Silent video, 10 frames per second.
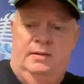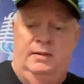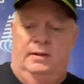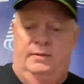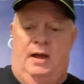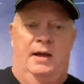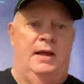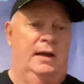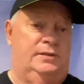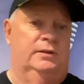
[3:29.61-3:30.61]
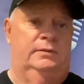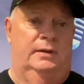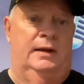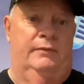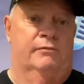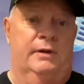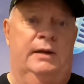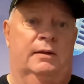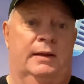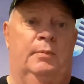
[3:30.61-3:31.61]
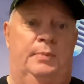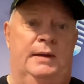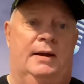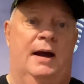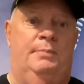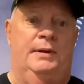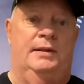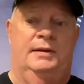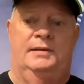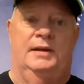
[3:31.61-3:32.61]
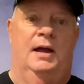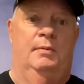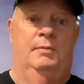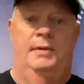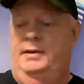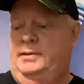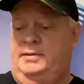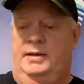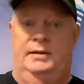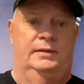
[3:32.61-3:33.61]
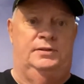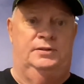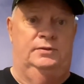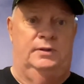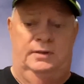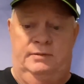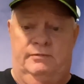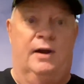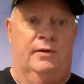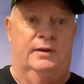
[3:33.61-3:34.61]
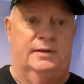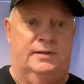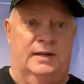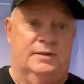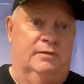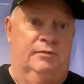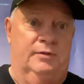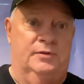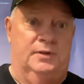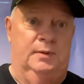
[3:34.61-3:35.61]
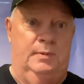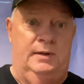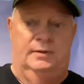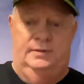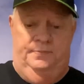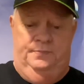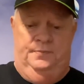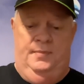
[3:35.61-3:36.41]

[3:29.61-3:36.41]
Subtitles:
I actually have a real LP copy of this album, and the record says Introducing the Beatles.